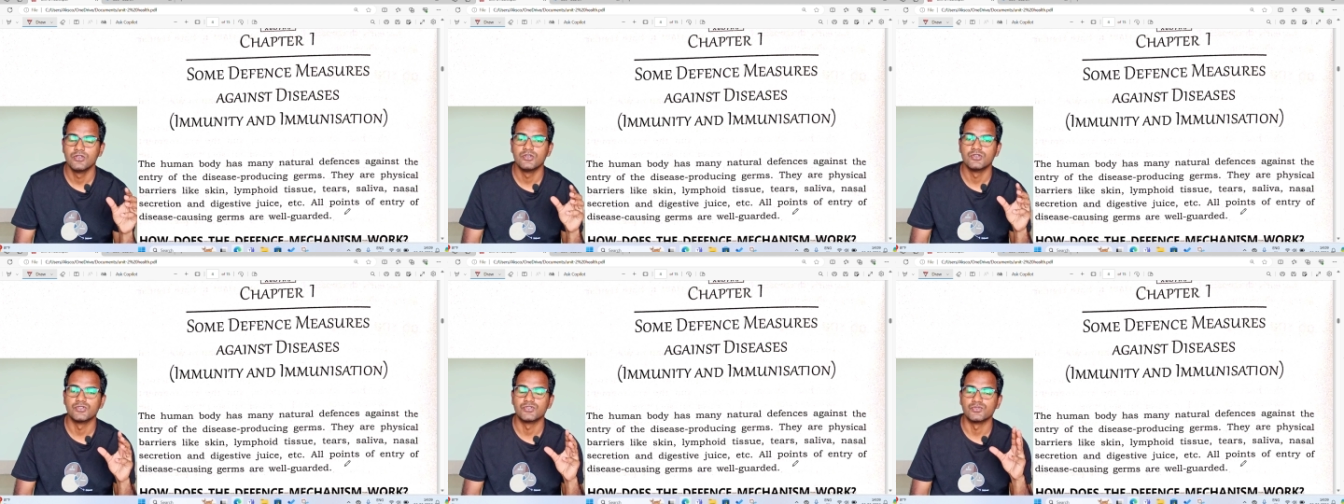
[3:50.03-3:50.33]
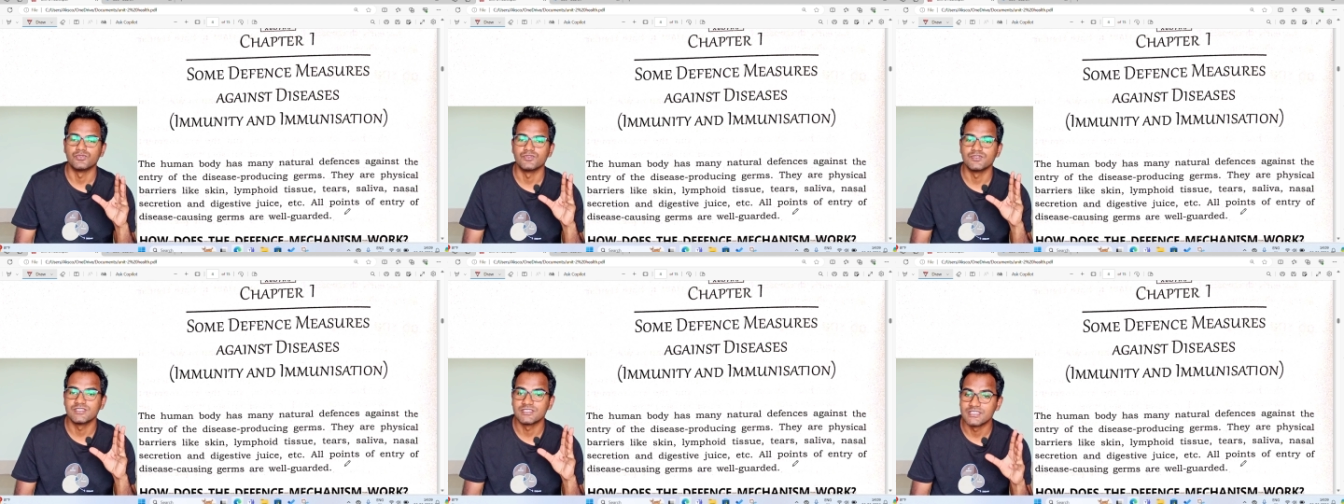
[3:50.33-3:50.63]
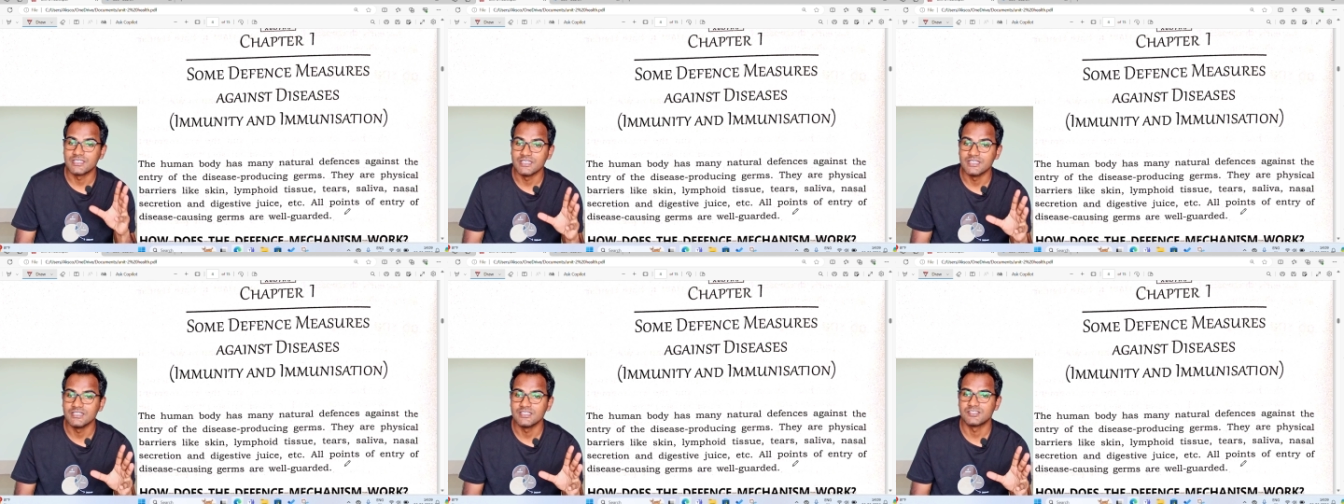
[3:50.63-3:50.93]
So
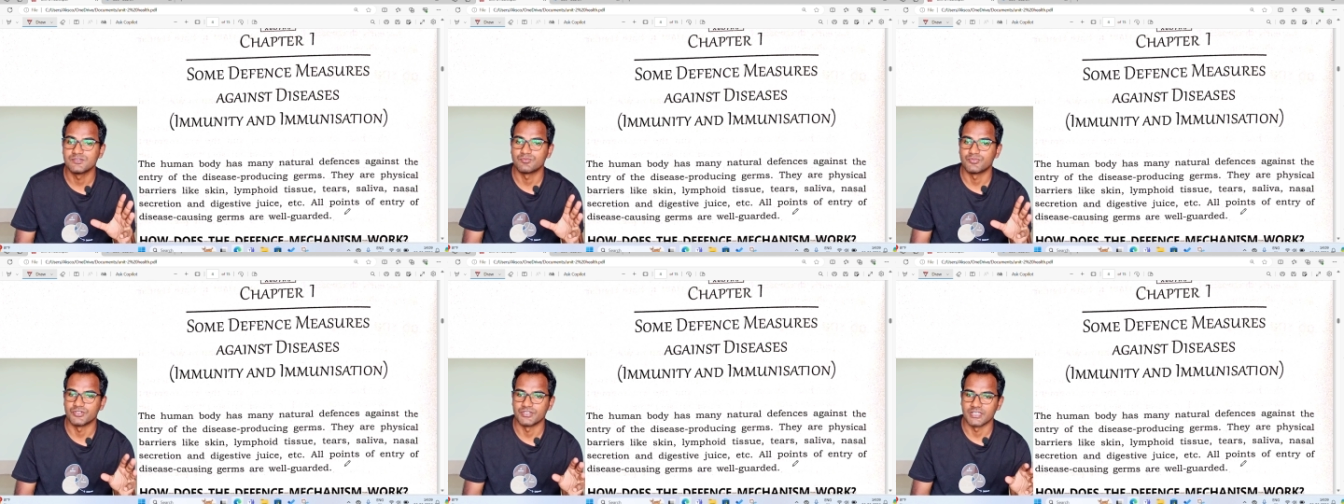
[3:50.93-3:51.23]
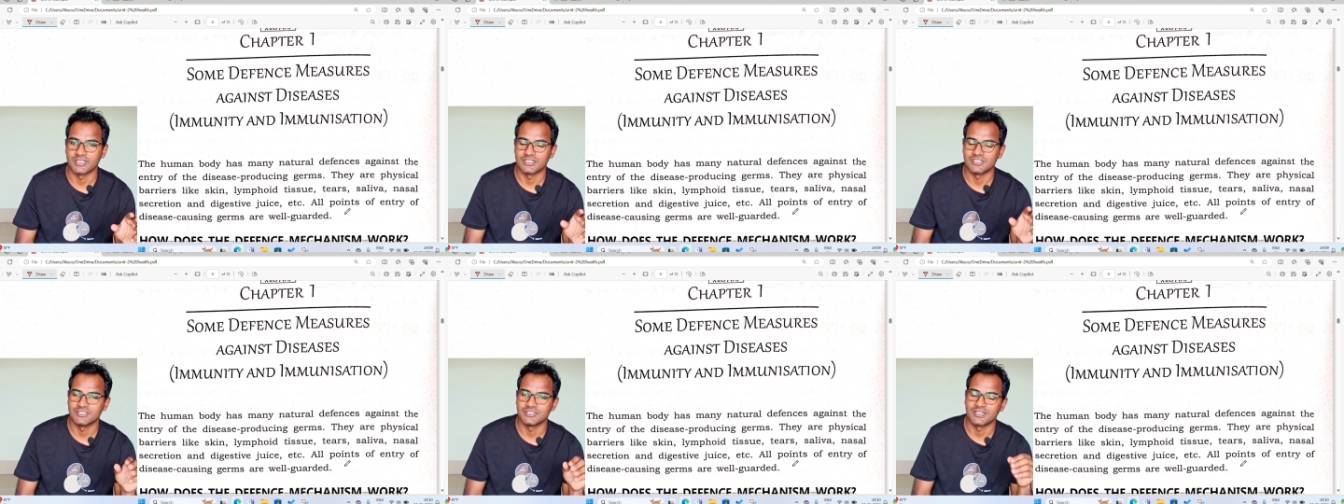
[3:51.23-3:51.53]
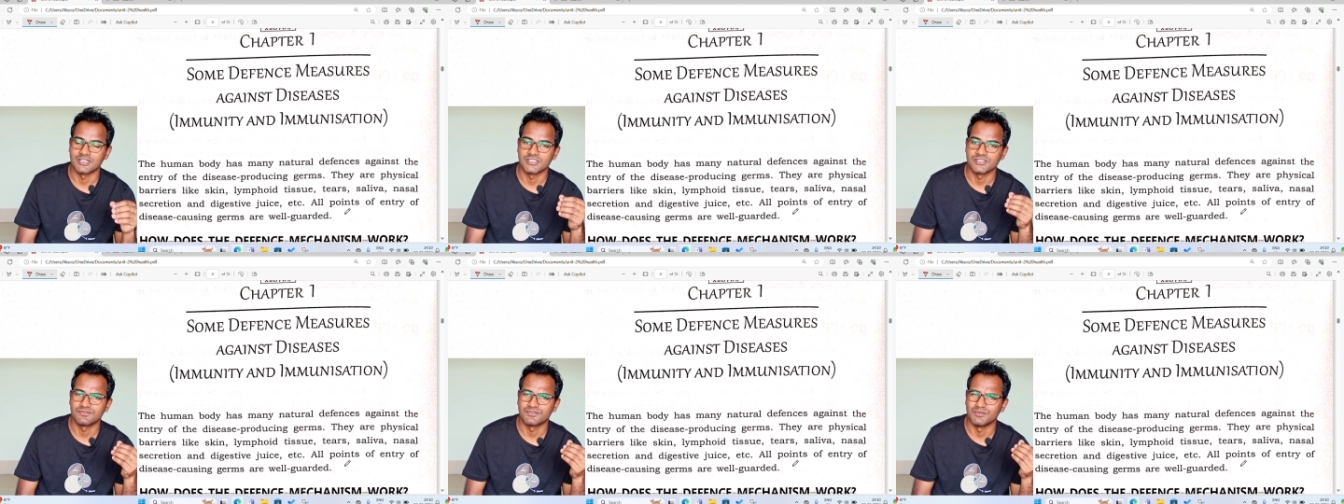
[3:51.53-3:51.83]
skin is protecting
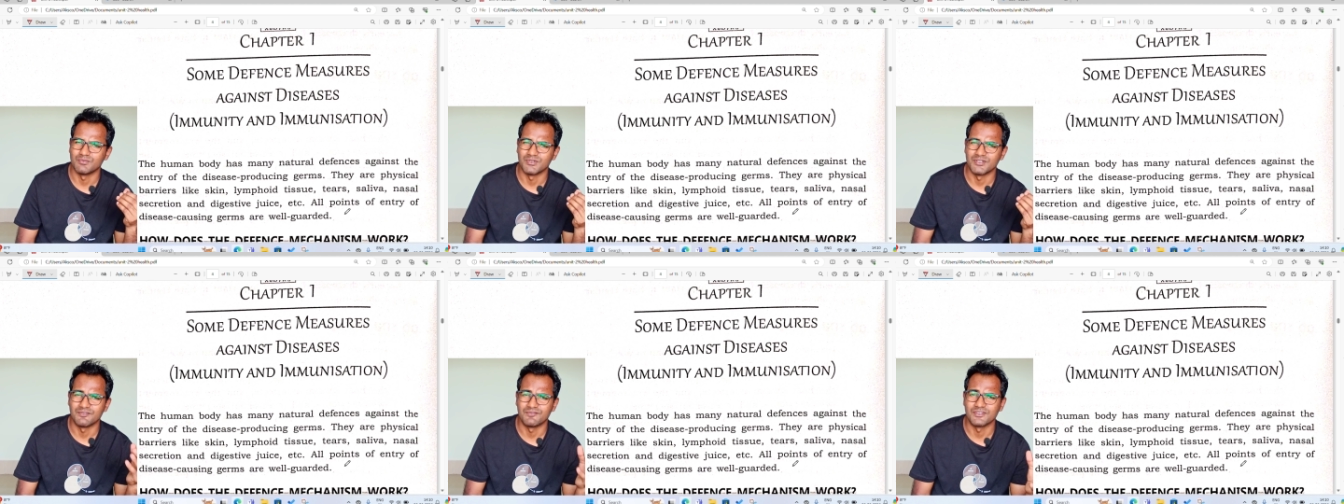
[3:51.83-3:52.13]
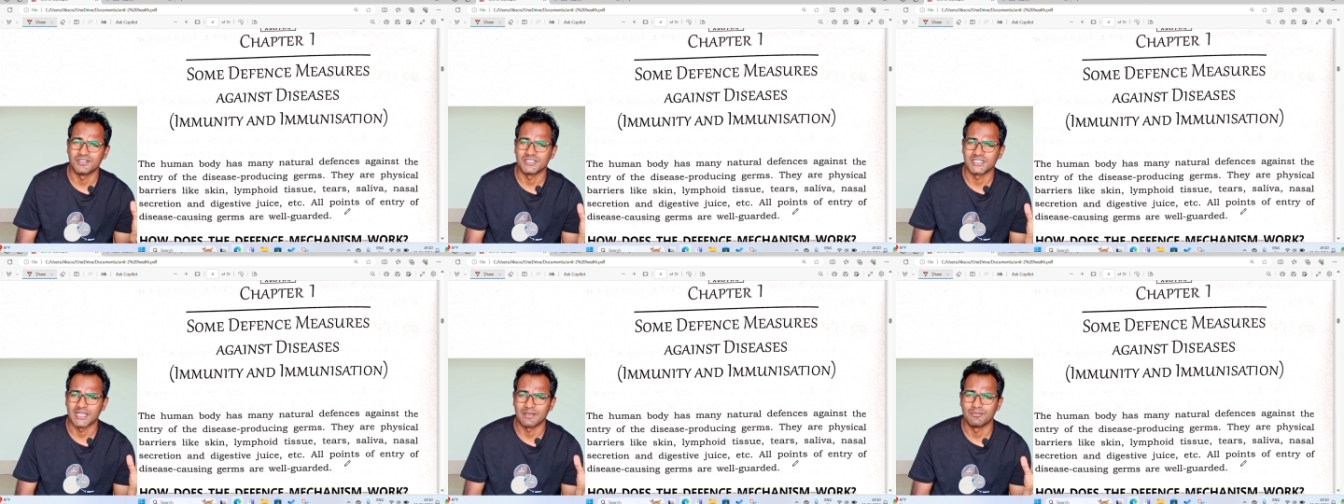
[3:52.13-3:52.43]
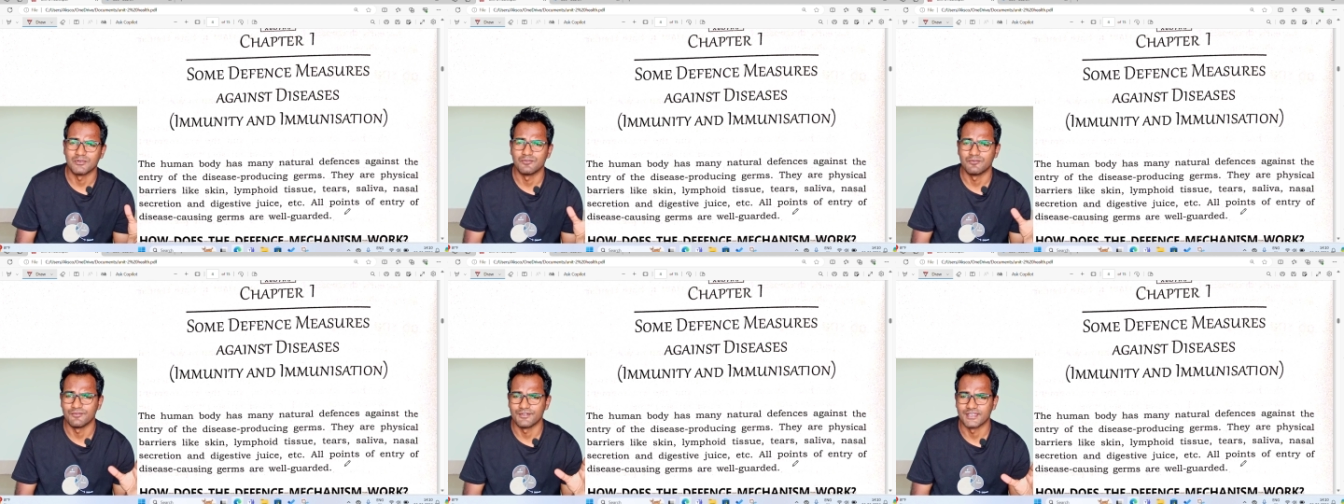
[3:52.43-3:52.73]
us from different type
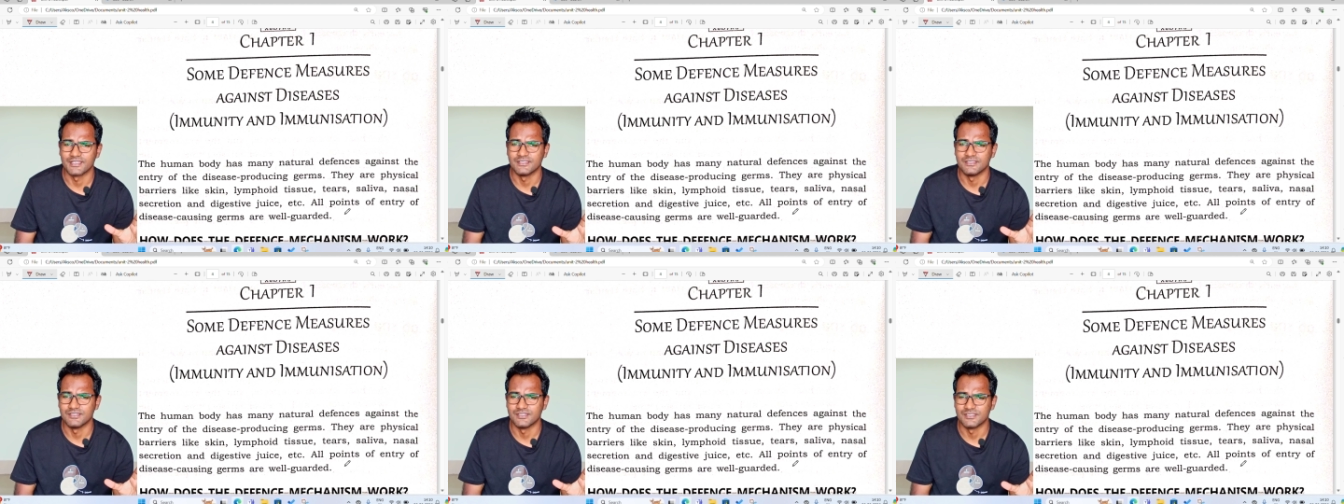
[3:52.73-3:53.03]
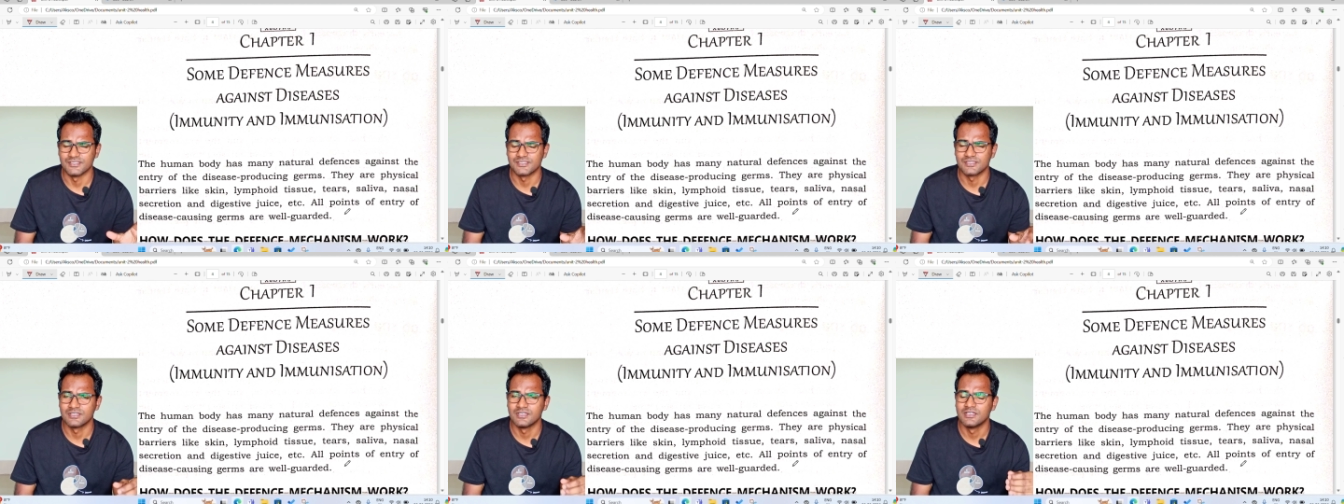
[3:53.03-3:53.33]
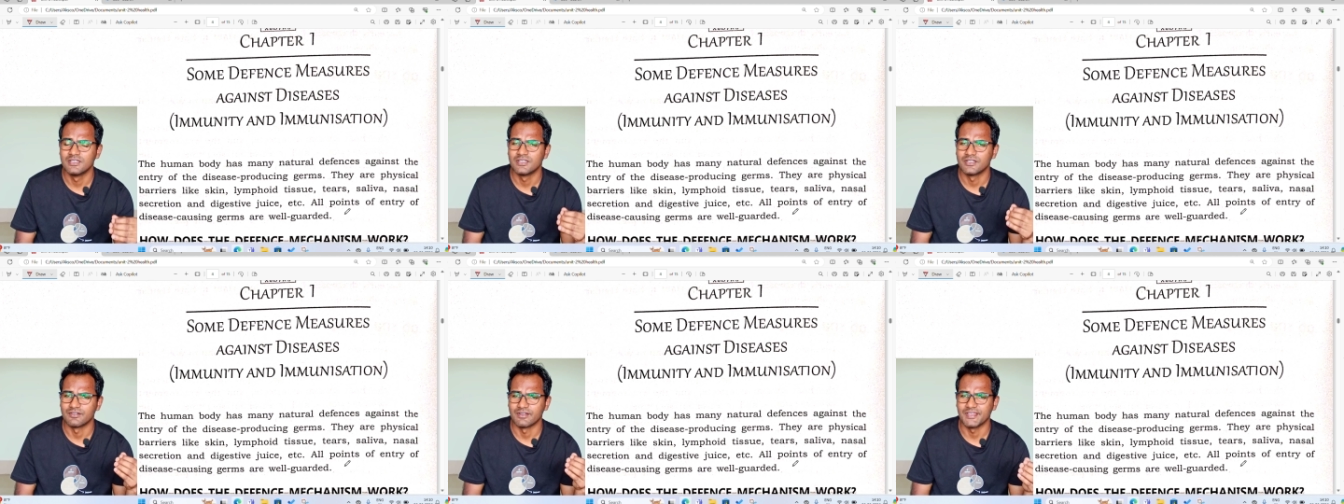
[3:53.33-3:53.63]
of weathers,
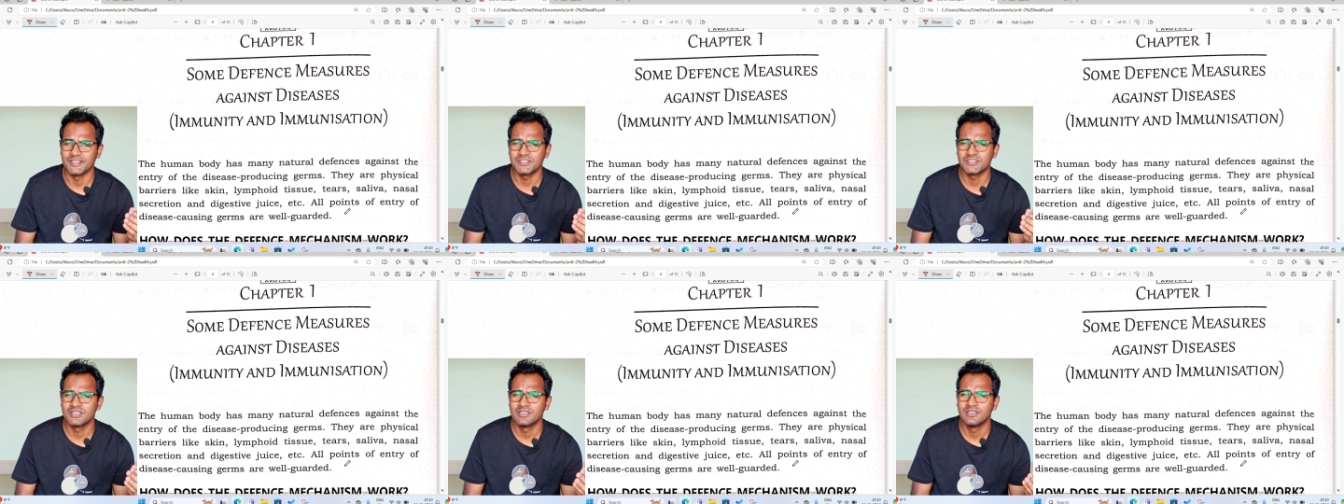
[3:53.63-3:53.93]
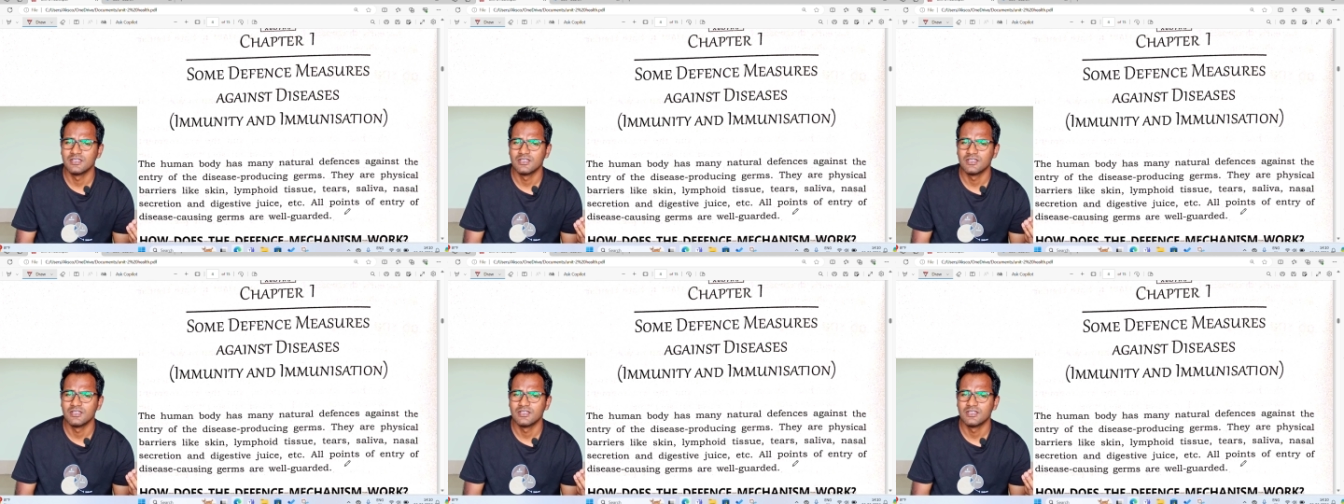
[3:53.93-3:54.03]
right?